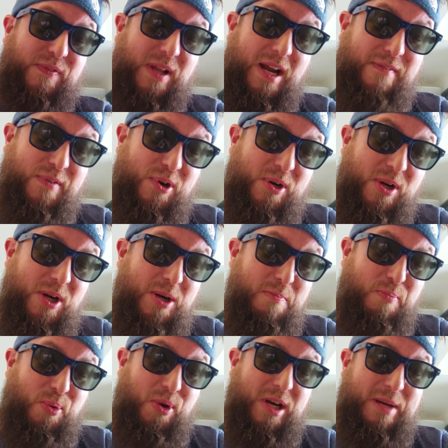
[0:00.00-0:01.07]
Flavored
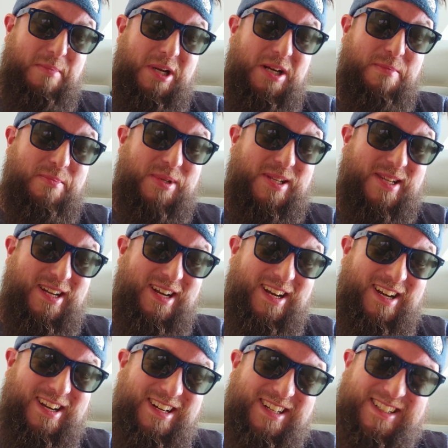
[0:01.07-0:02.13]
Premium
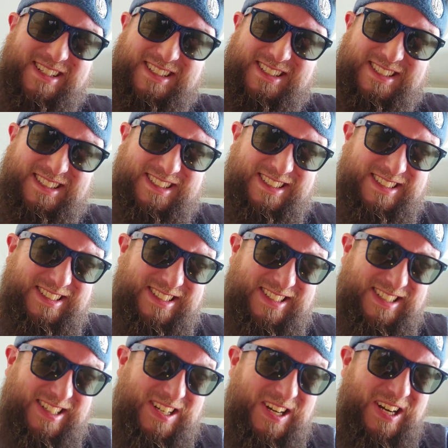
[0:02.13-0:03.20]

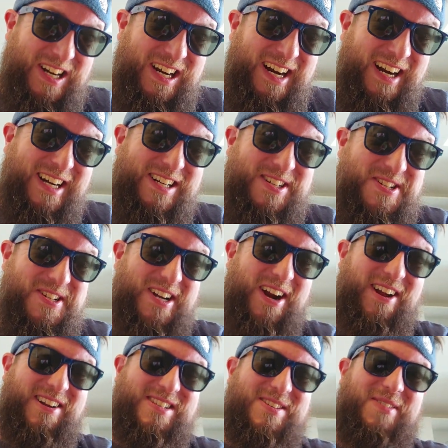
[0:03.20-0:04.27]
Cider.
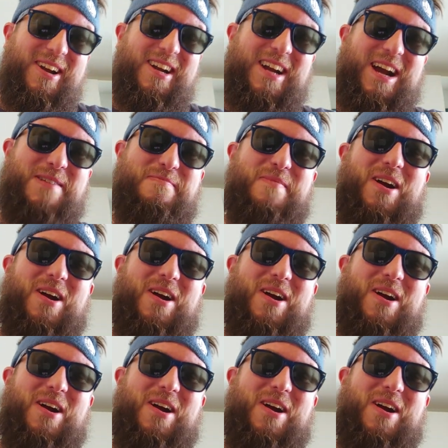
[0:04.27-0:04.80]
Shout out to my guy,